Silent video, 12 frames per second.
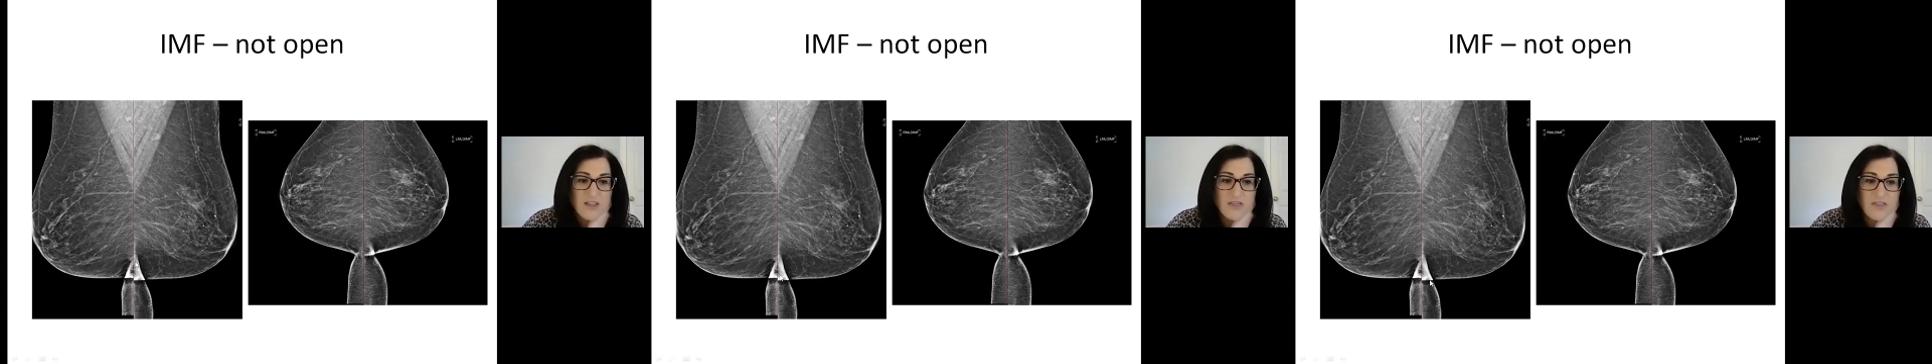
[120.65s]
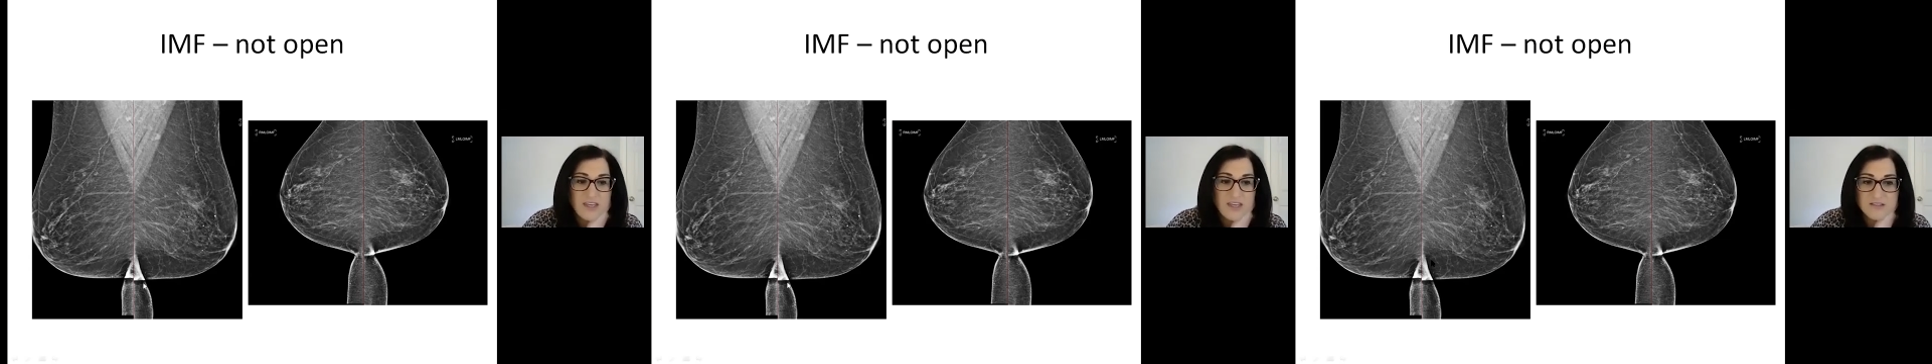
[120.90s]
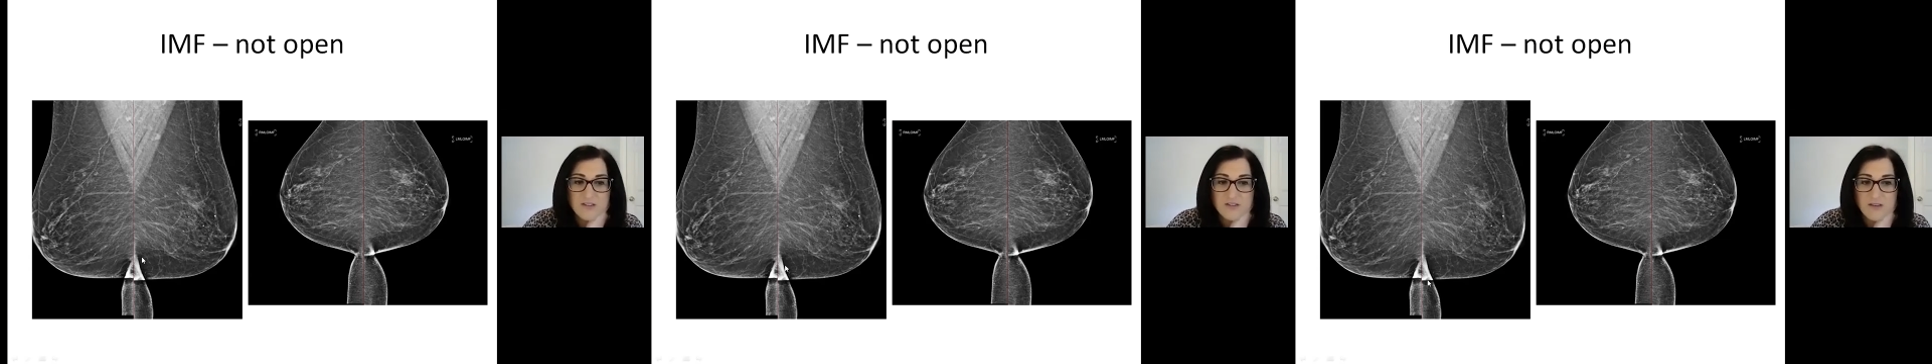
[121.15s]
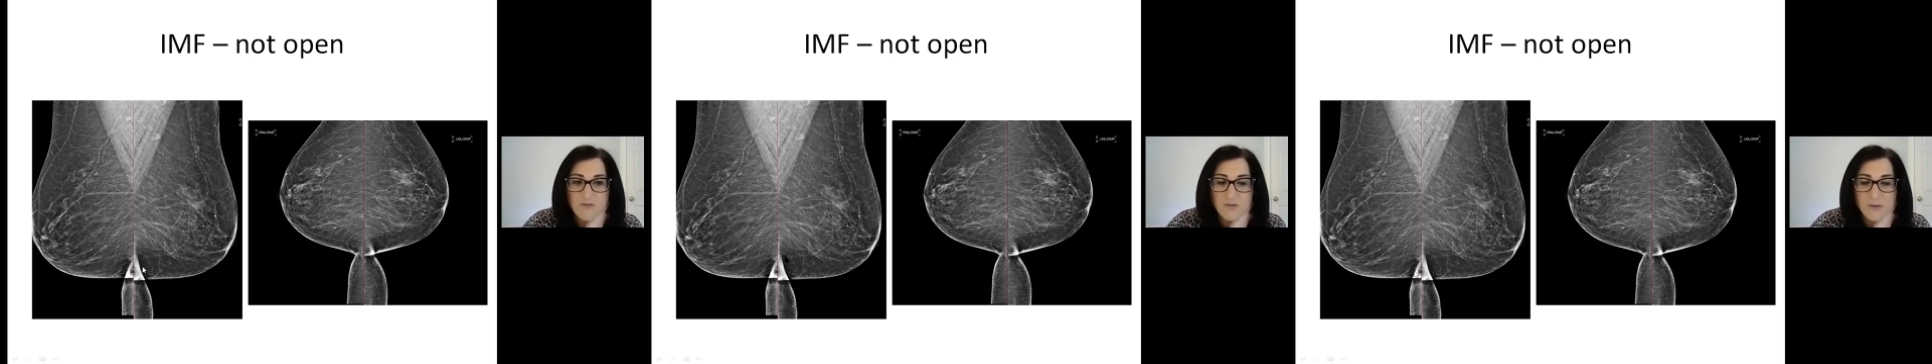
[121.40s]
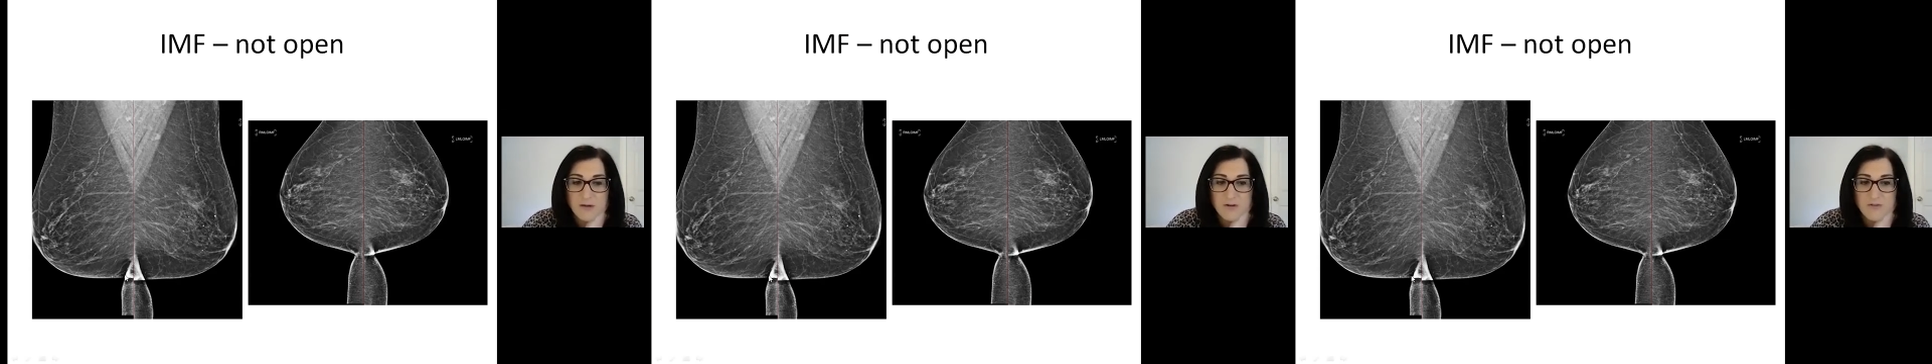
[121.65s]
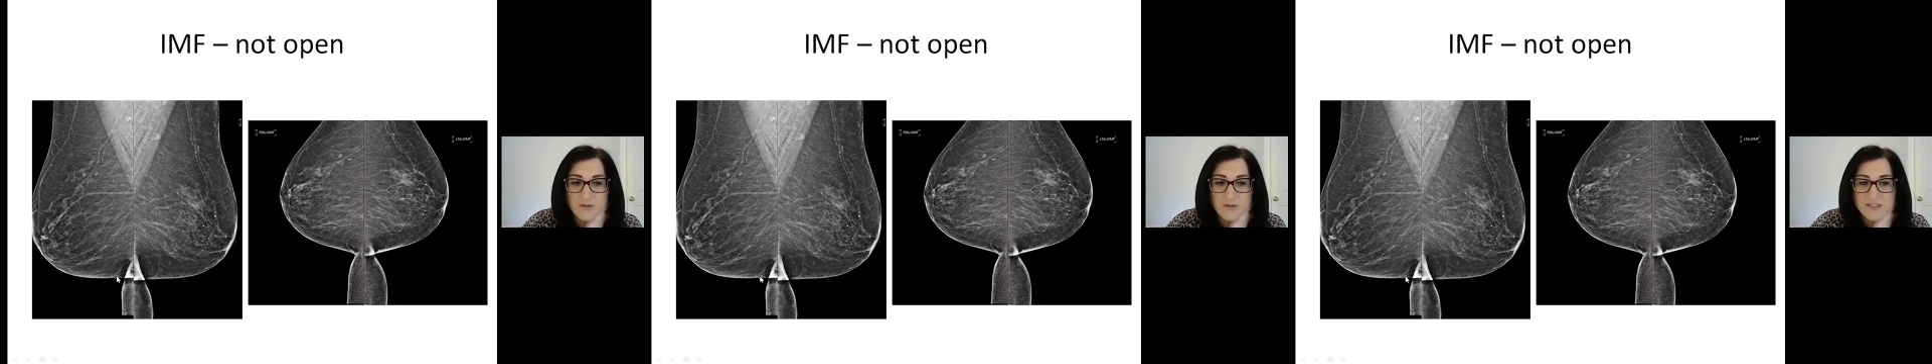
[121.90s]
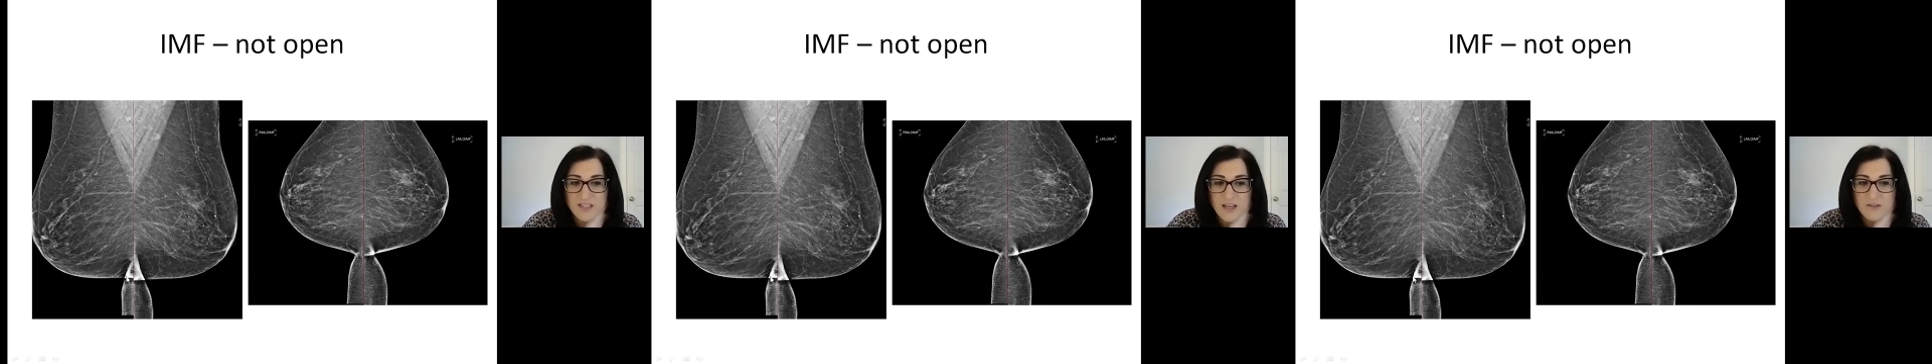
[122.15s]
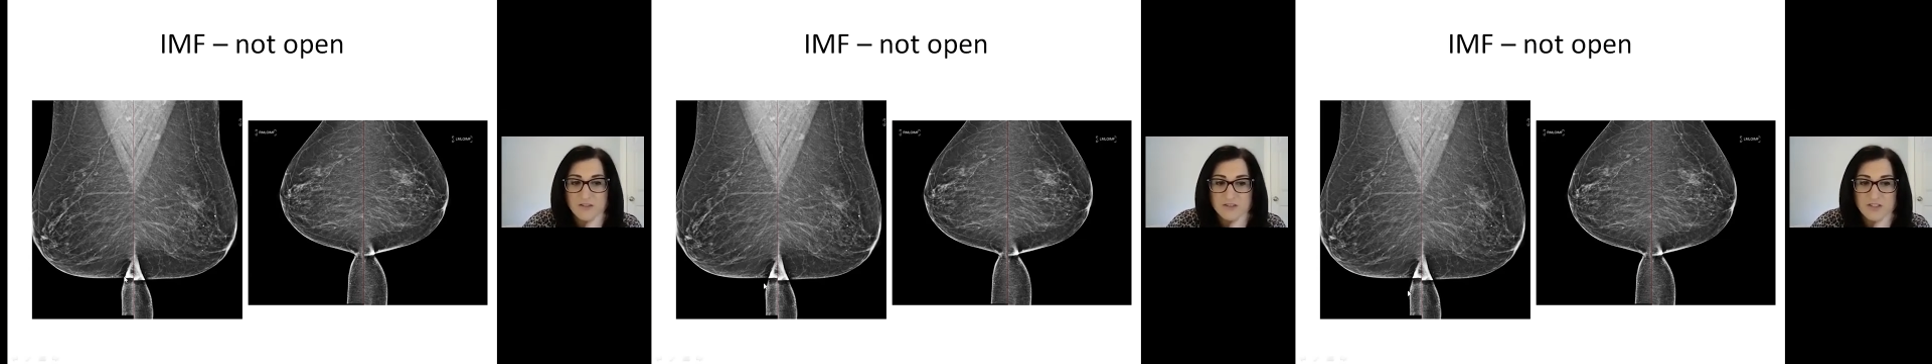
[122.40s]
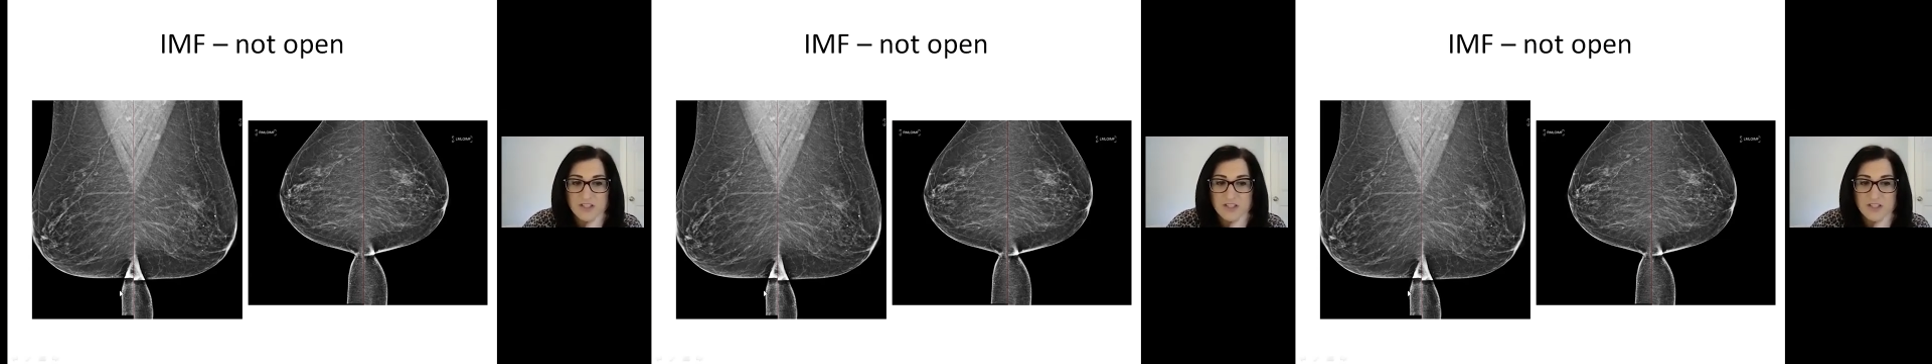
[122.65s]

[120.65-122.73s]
These are the inframammary folds. See how there's an